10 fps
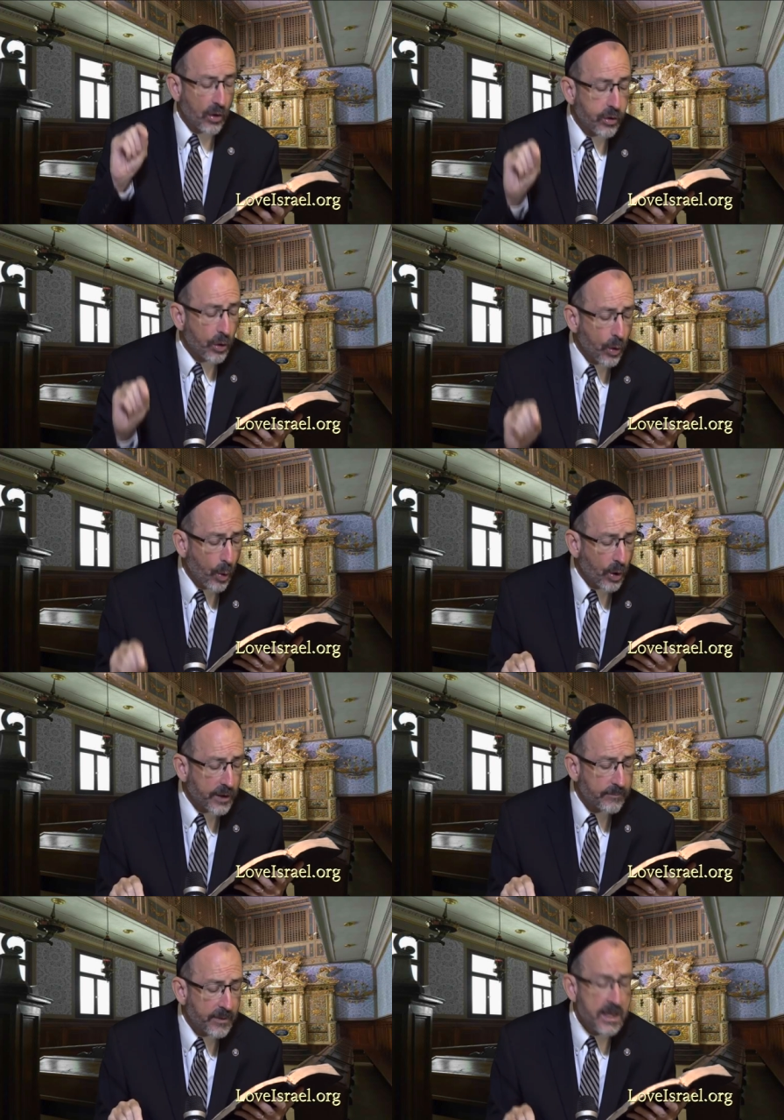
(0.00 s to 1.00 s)
the Lord.
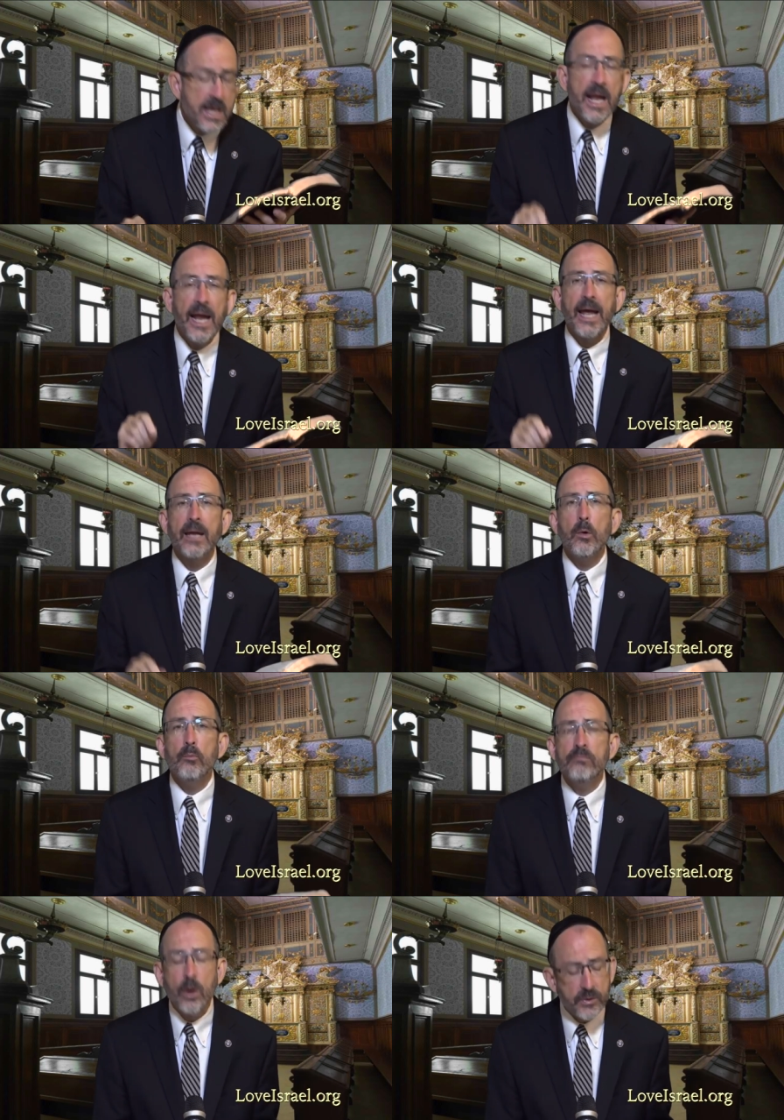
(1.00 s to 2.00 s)
And
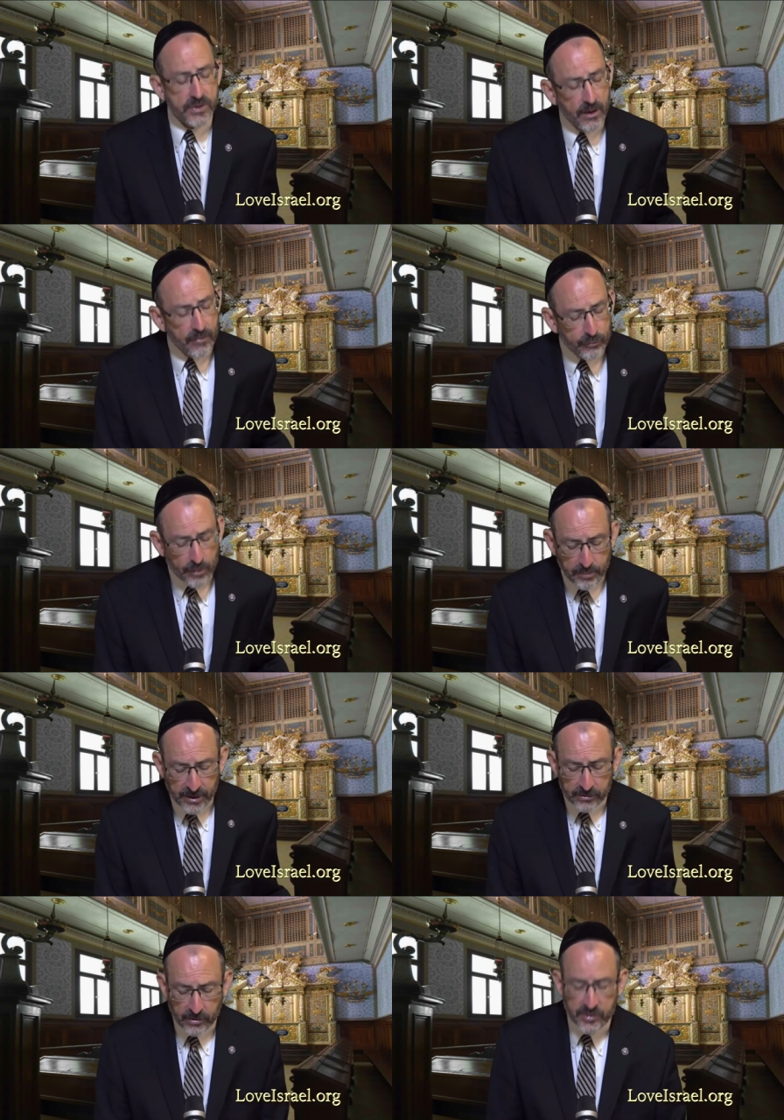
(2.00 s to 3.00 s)
most of the
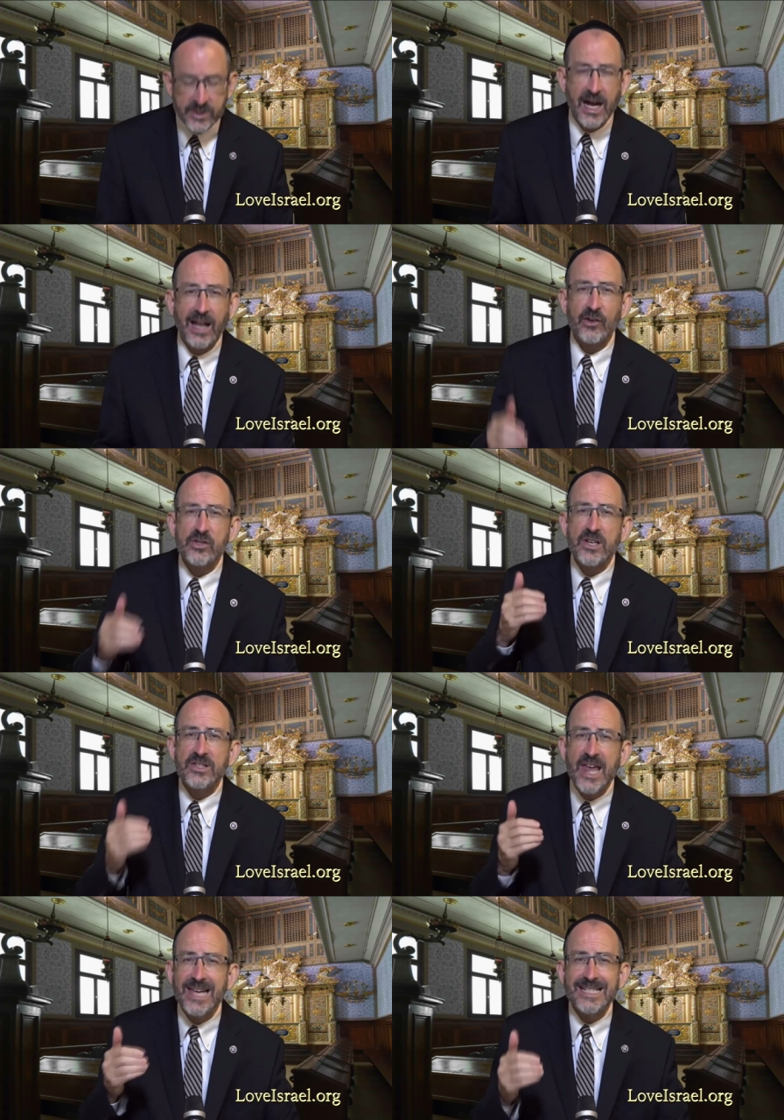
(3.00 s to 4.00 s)
rabbinical scholars,
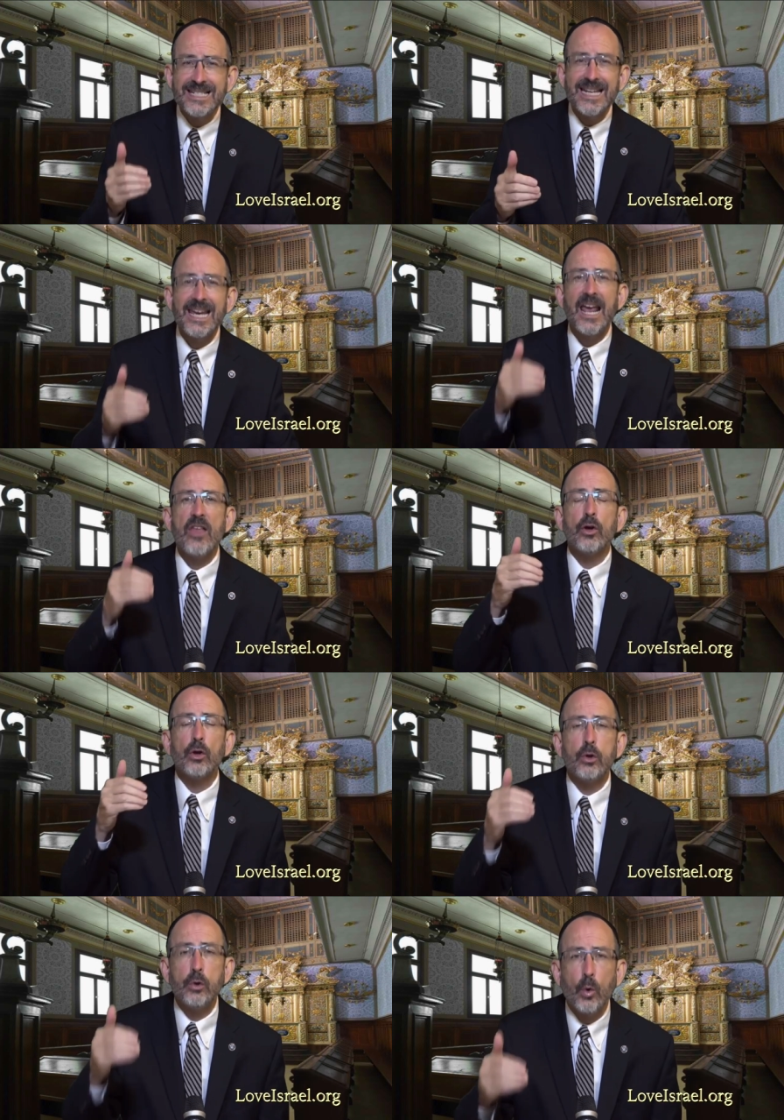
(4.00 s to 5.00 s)
they see the
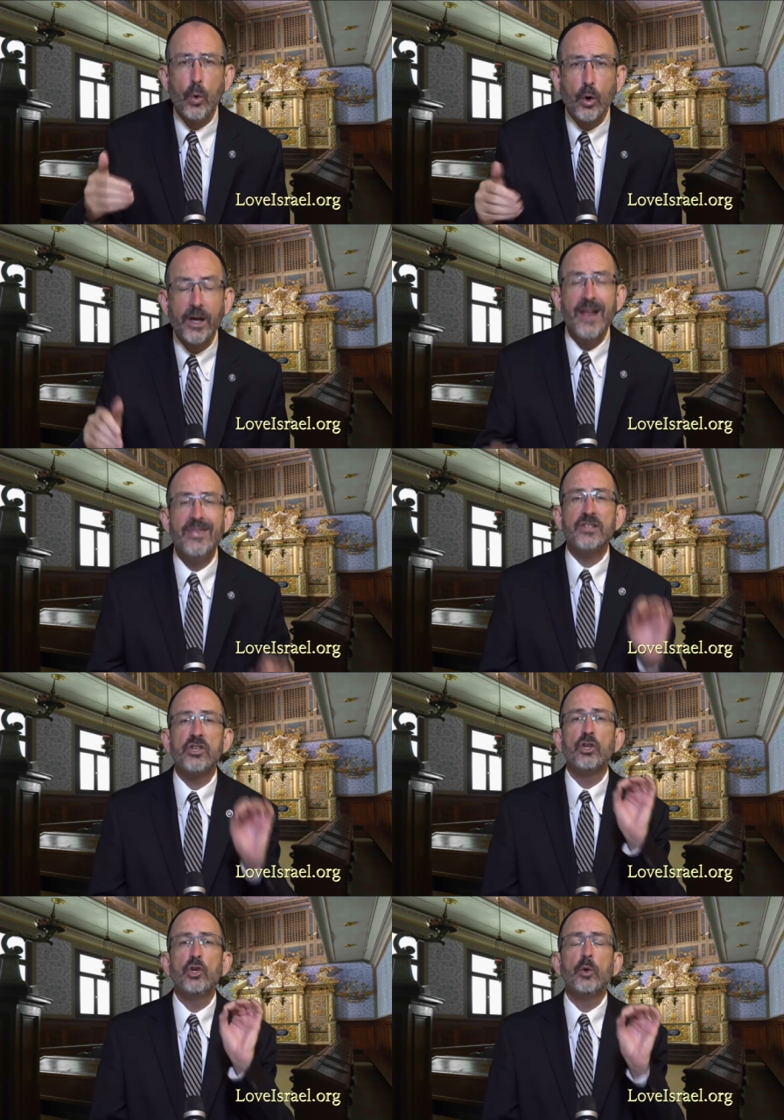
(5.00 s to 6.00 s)
Lord,
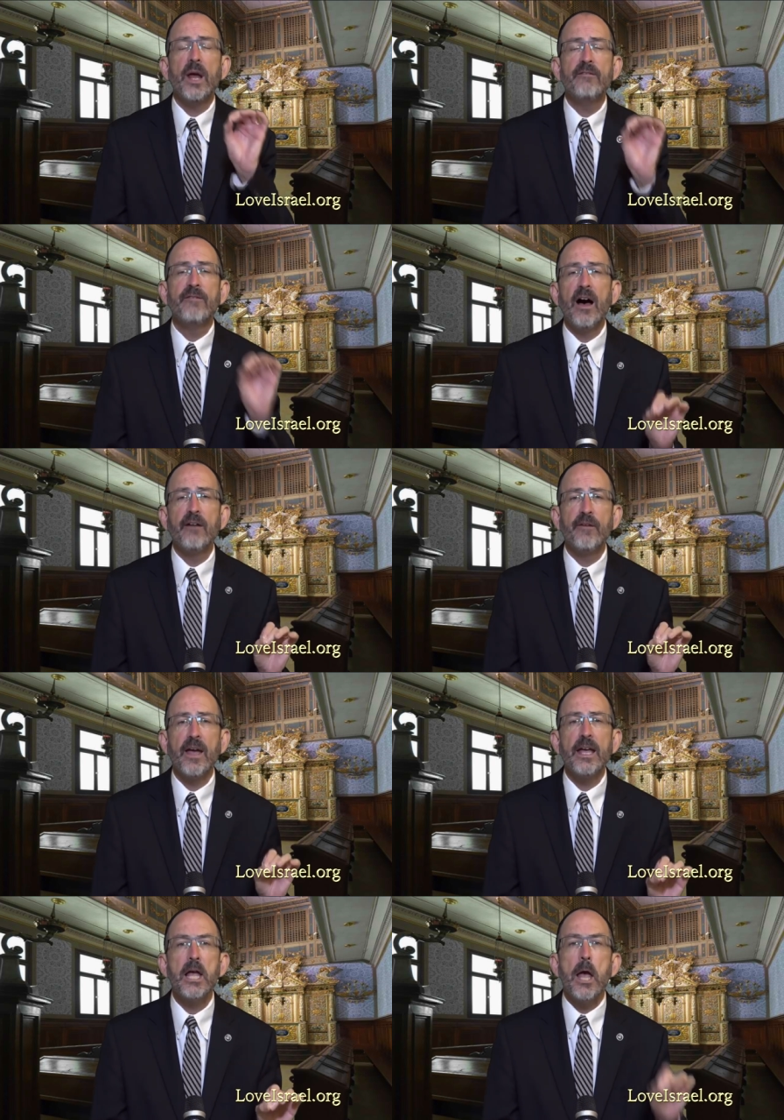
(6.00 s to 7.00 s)
this Yud He Vav
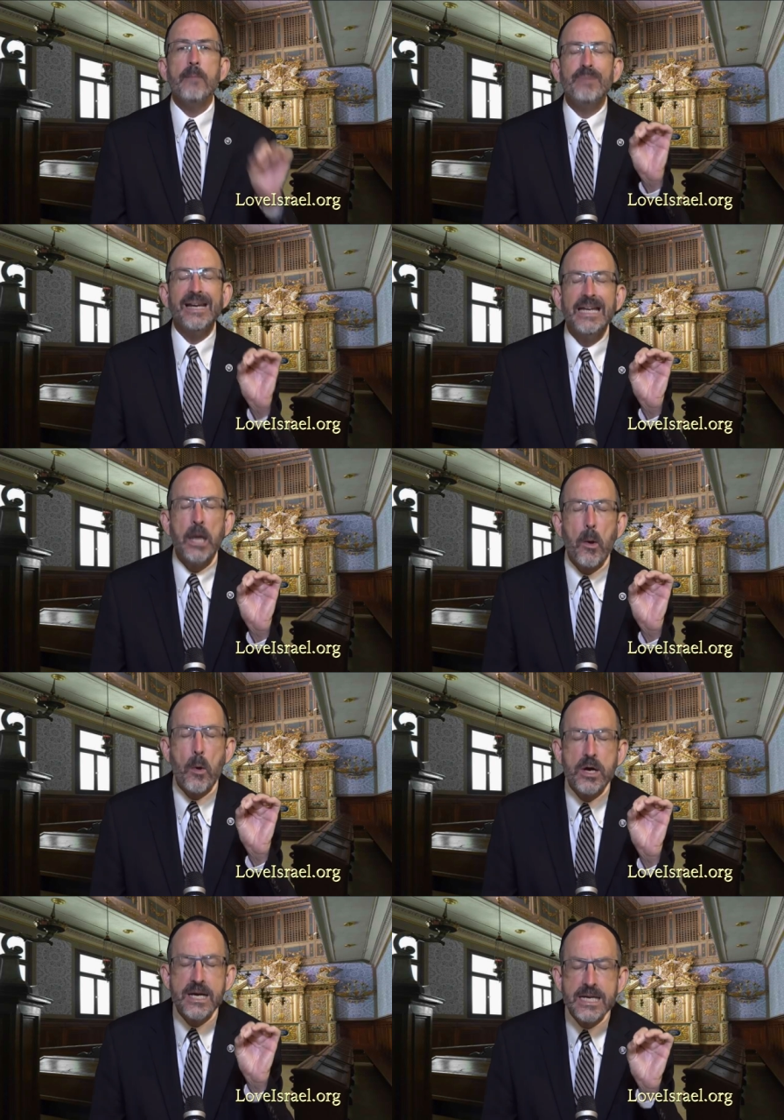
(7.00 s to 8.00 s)
He, being
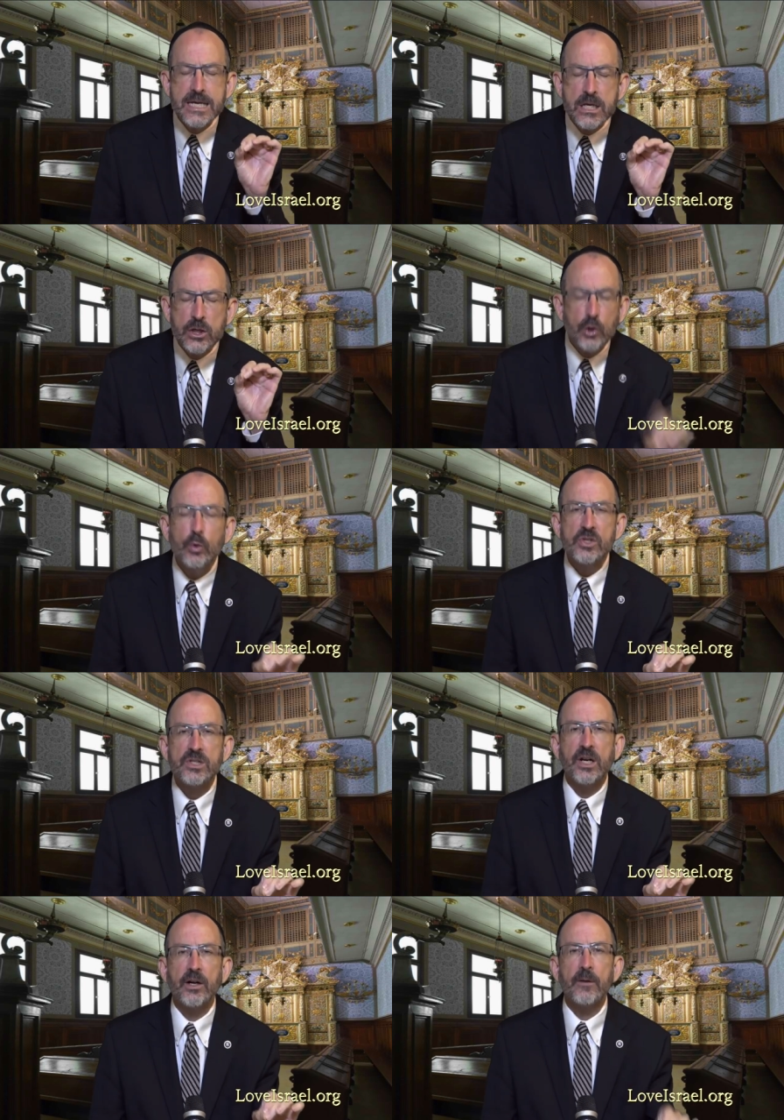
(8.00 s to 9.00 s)

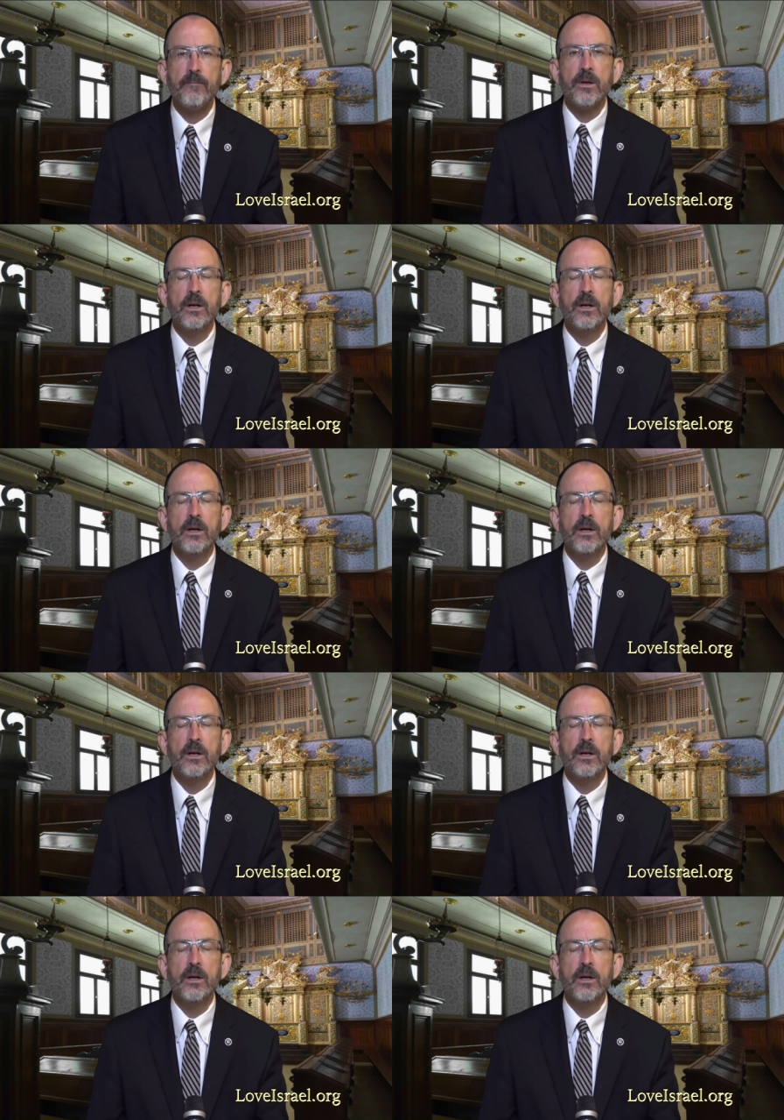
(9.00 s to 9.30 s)
used here